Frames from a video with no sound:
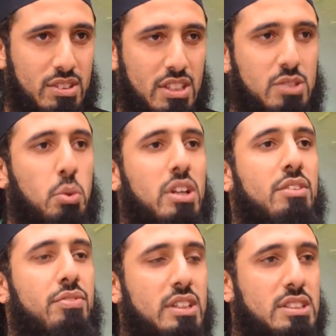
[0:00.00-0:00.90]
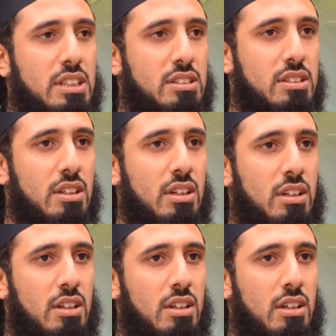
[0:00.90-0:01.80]
So that's one of the first things
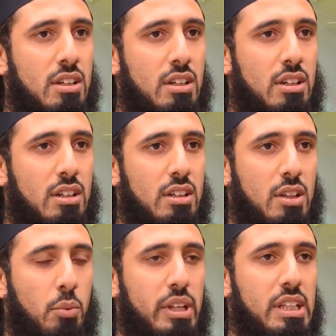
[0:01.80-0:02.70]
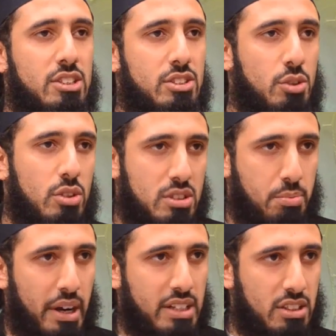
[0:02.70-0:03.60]
that we need to do as a
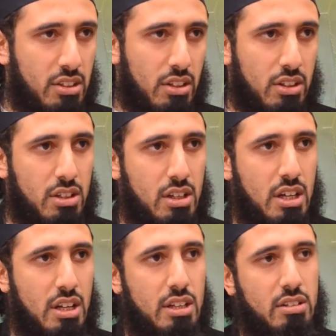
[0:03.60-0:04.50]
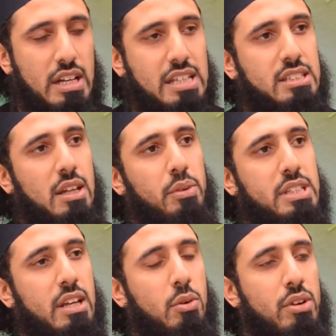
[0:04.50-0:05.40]
practical lesson that we
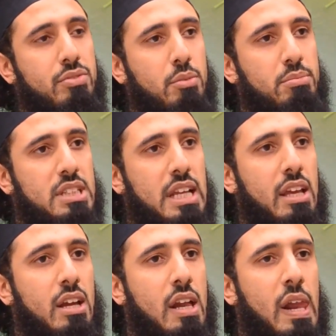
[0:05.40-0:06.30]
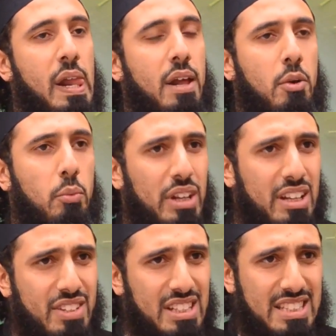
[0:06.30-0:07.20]
take away from today. We
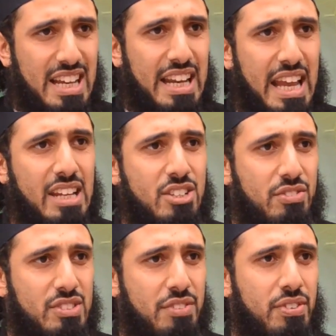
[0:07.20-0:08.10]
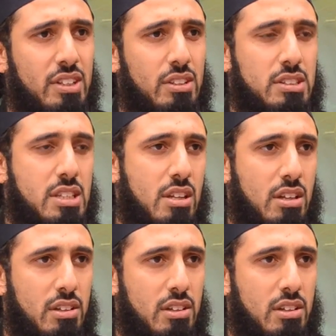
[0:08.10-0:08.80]
live in a day and age of difficulty,